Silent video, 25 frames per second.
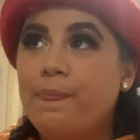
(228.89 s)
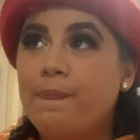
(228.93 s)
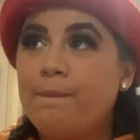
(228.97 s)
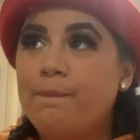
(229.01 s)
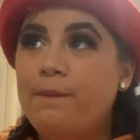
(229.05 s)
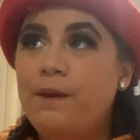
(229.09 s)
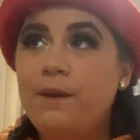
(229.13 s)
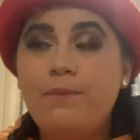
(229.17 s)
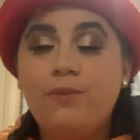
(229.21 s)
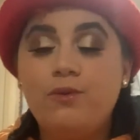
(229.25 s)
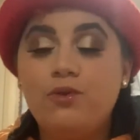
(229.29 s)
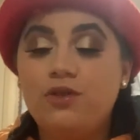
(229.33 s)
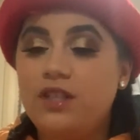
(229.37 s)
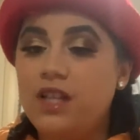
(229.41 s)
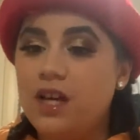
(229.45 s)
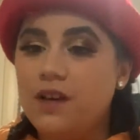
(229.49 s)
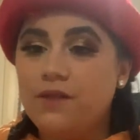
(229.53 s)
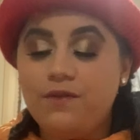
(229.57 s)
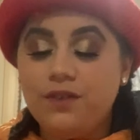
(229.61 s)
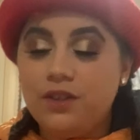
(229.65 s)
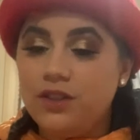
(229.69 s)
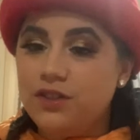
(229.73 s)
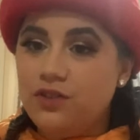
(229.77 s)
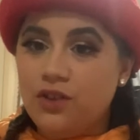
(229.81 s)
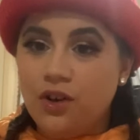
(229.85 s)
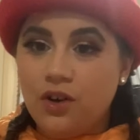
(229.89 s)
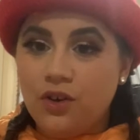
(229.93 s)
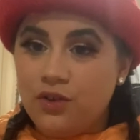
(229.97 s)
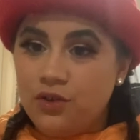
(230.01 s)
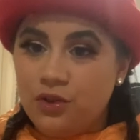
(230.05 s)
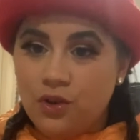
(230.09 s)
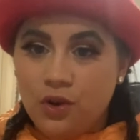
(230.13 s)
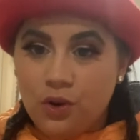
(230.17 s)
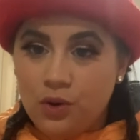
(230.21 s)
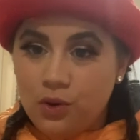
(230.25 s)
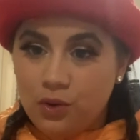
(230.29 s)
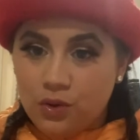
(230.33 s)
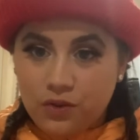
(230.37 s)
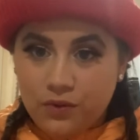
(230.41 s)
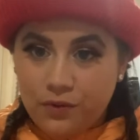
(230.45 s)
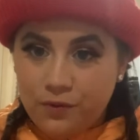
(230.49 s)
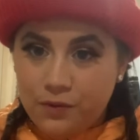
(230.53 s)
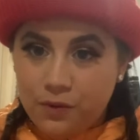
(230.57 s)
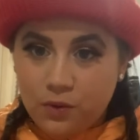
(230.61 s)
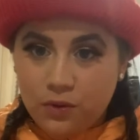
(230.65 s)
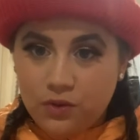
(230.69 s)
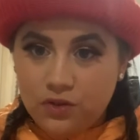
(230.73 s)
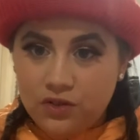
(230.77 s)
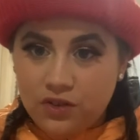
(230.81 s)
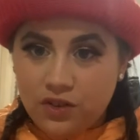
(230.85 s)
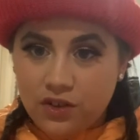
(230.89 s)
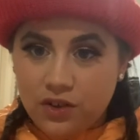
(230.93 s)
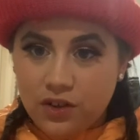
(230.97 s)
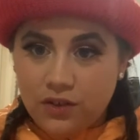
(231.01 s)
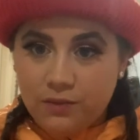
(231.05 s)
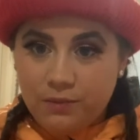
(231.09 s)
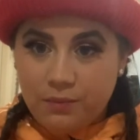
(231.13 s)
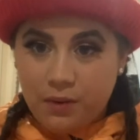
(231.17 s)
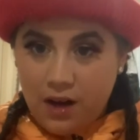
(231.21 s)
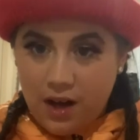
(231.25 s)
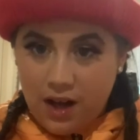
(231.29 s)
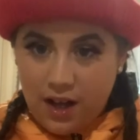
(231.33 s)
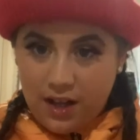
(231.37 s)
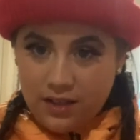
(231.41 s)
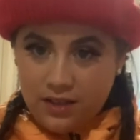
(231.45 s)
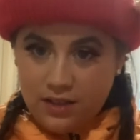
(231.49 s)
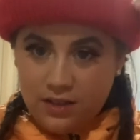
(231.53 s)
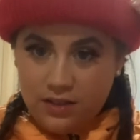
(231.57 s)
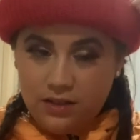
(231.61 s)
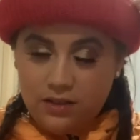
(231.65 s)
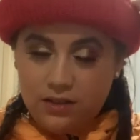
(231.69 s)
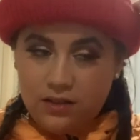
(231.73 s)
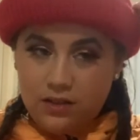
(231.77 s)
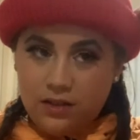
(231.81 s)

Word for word: people definitely don't know the full story behind it.